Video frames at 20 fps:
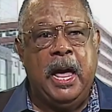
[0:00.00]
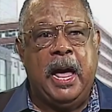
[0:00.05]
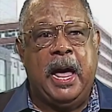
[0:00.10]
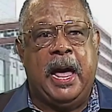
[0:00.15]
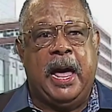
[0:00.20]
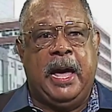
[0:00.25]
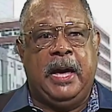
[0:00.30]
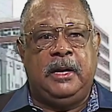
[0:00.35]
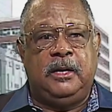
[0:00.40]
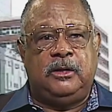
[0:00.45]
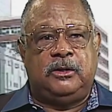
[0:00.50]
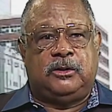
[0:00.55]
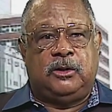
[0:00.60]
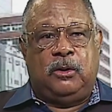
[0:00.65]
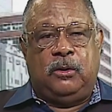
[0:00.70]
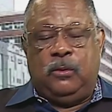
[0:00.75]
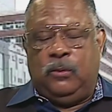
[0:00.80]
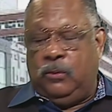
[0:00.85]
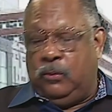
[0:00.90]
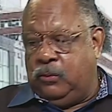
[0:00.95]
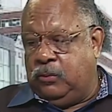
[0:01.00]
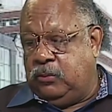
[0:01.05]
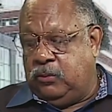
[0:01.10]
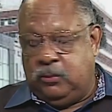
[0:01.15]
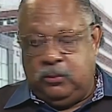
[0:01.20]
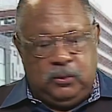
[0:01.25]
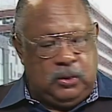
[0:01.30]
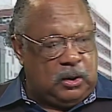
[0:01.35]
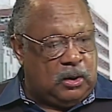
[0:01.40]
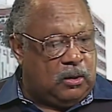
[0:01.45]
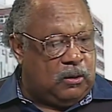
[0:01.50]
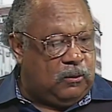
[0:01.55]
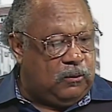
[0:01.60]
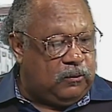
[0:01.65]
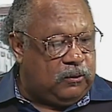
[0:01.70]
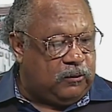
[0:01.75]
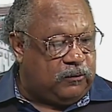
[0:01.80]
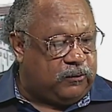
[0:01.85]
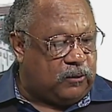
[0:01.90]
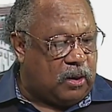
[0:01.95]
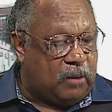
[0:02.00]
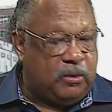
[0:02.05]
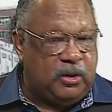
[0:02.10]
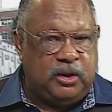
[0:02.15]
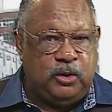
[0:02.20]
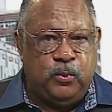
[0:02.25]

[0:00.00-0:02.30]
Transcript: All right, so, you know, the former,